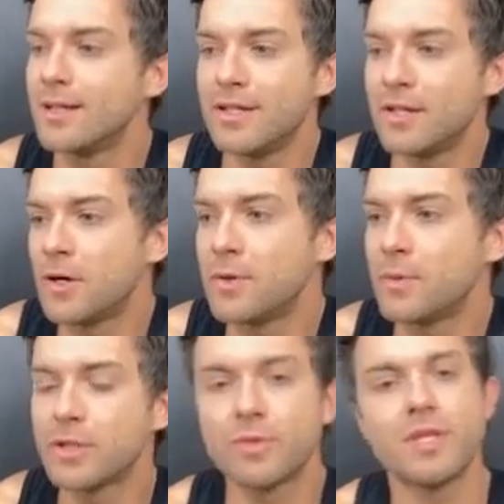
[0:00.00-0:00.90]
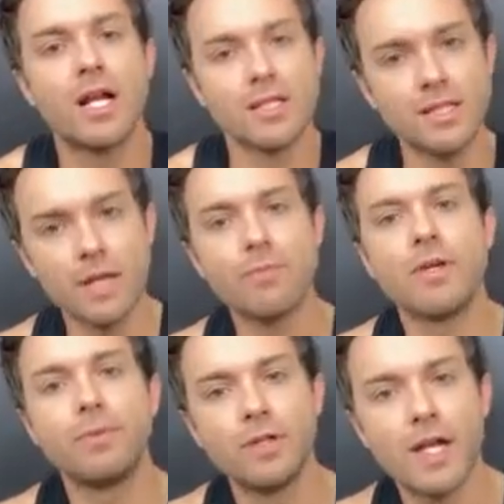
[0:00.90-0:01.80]
he works with kind of the same
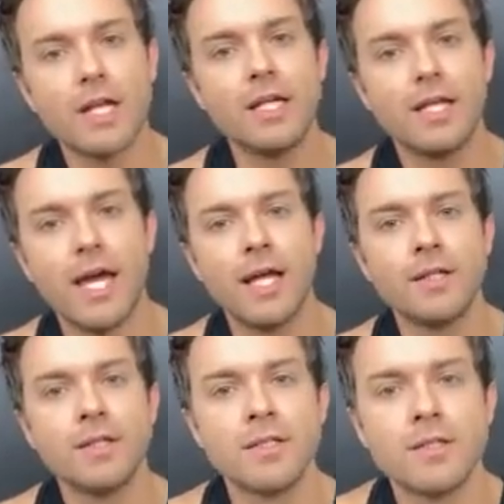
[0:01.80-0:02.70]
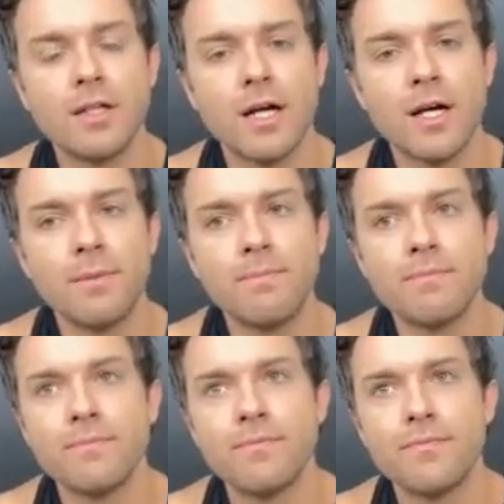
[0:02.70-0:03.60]
people again and again,
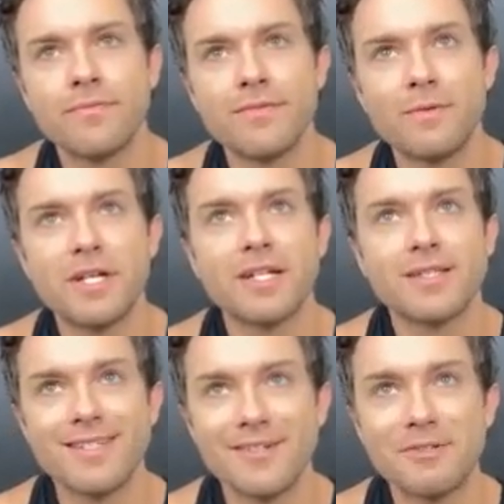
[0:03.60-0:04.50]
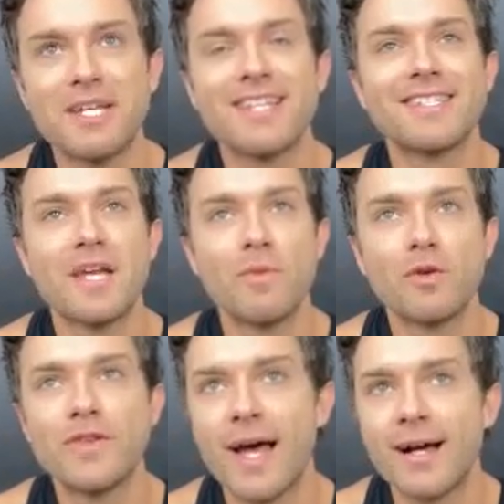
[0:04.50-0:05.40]
and we kind of stay at the same
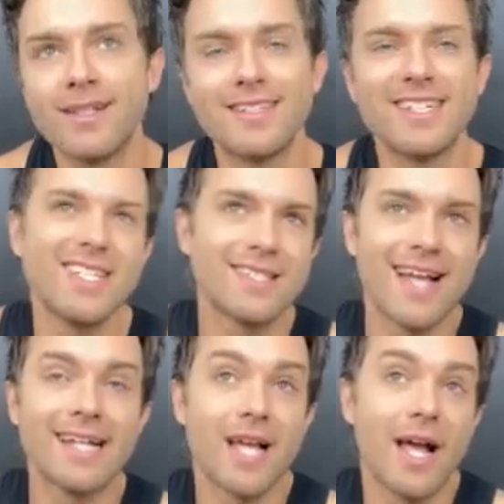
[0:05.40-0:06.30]
hotel, and it's nice.